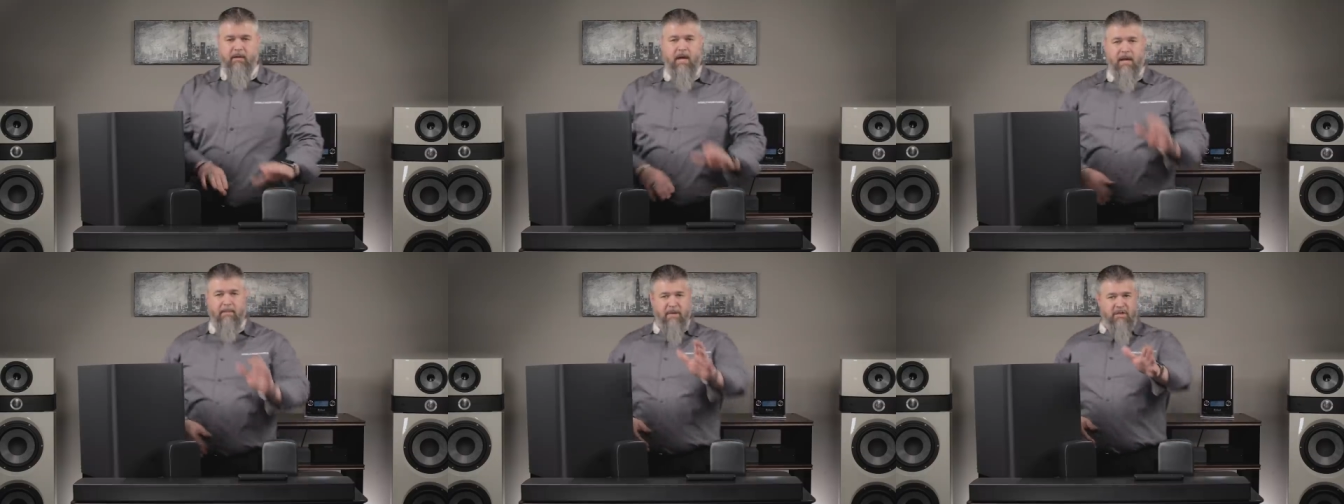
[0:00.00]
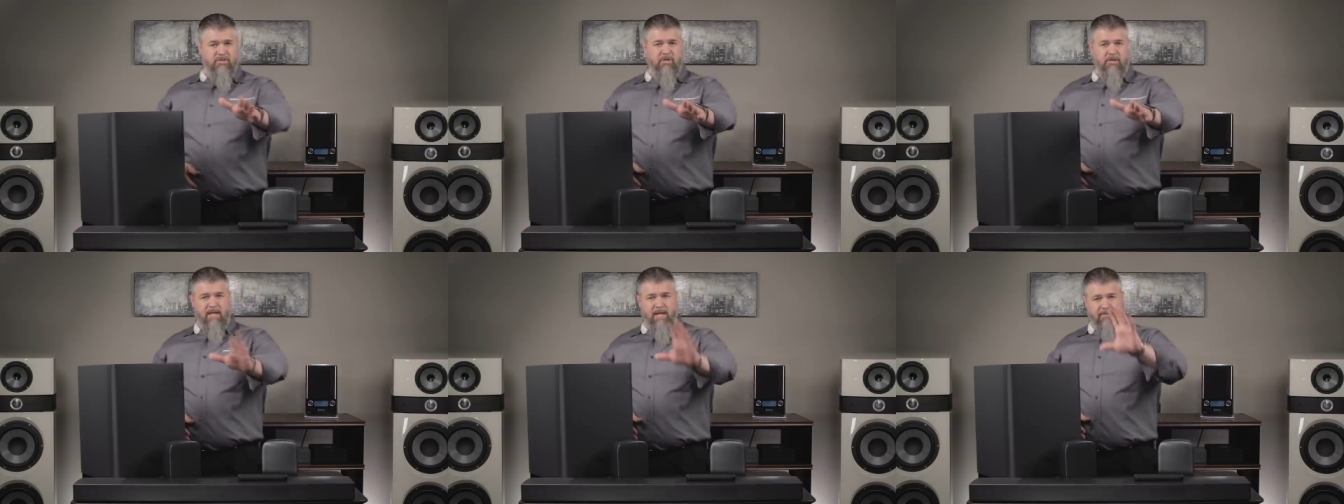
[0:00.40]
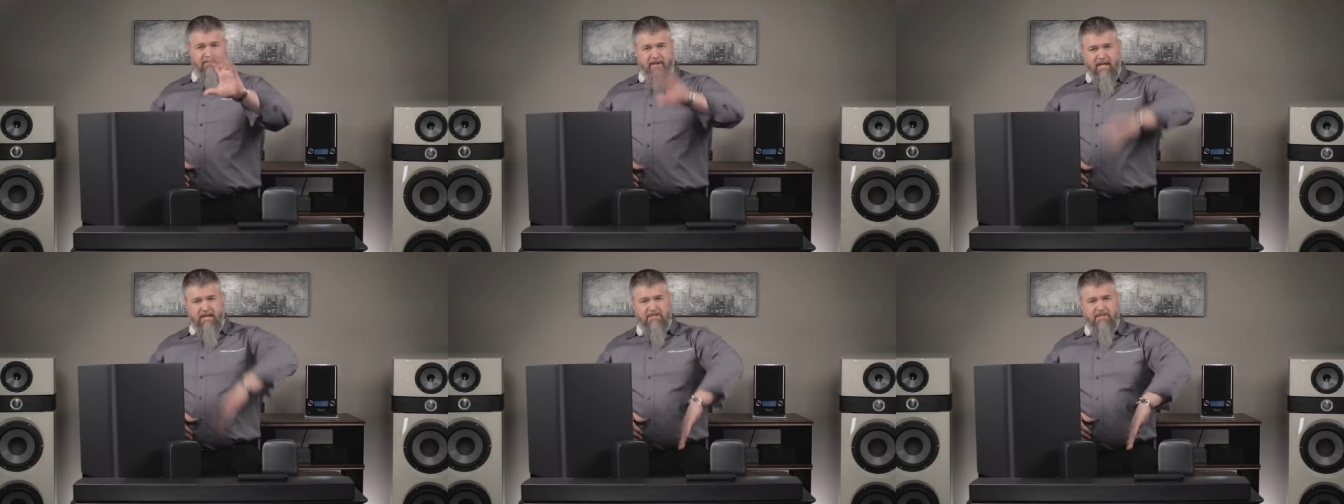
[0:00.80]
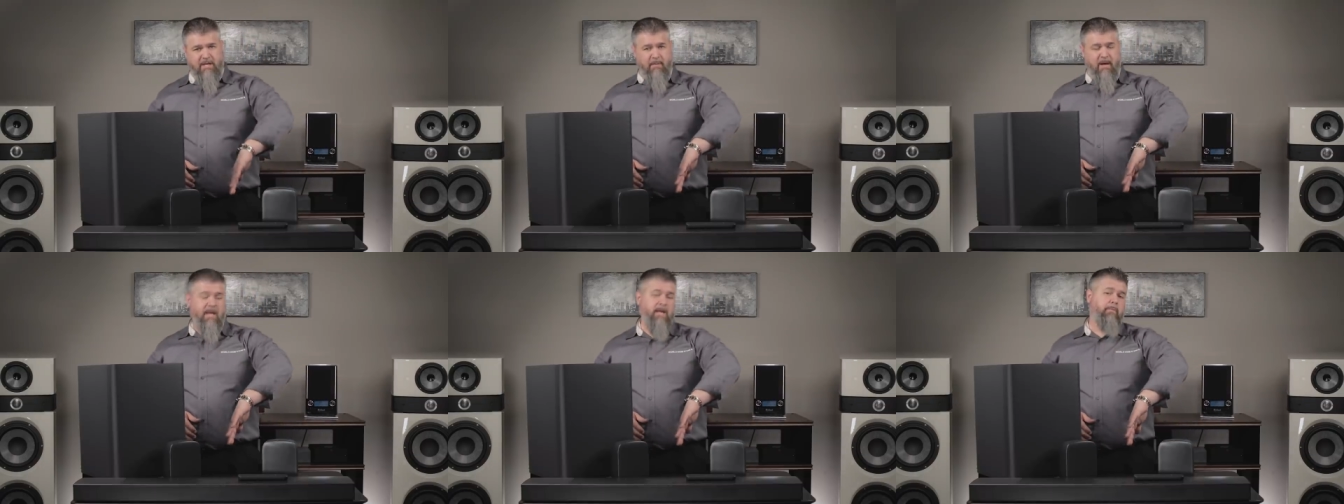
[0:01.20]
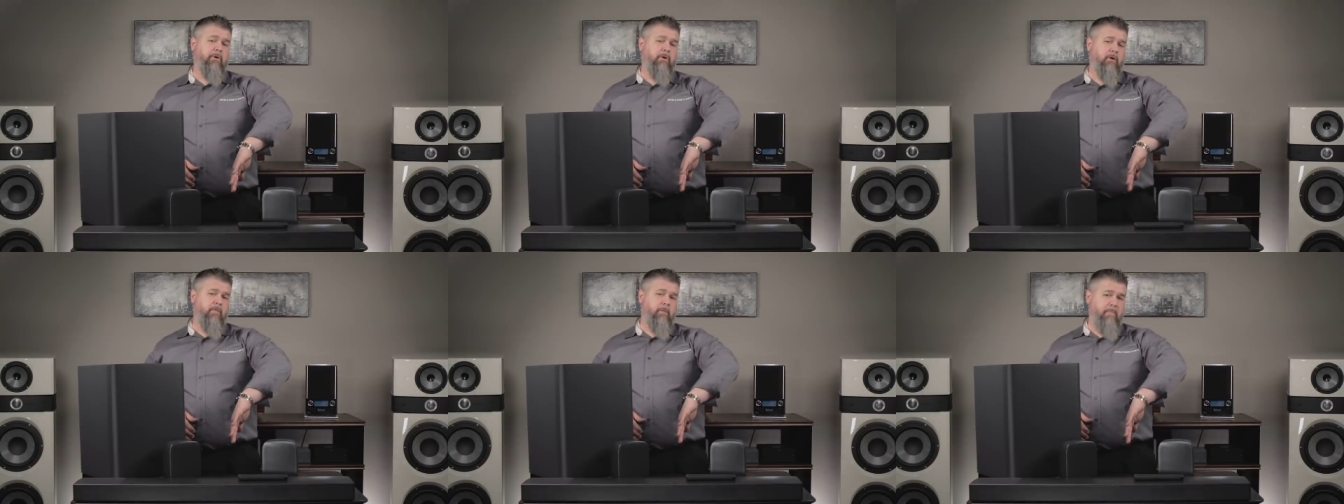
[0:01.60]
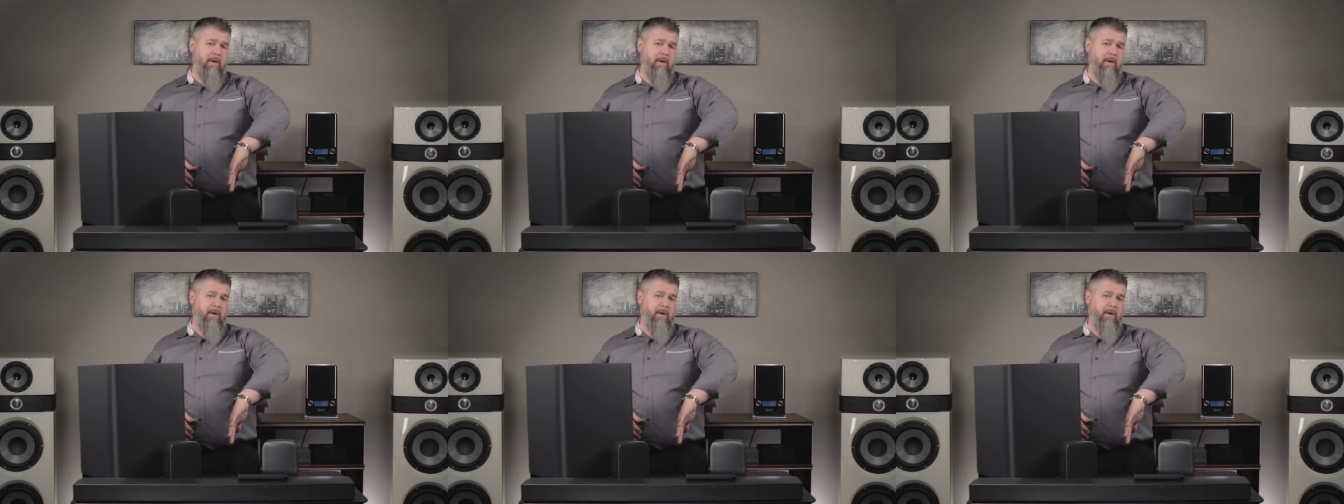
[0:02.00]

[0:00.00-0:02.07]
I mentioned you have the HDMI input on the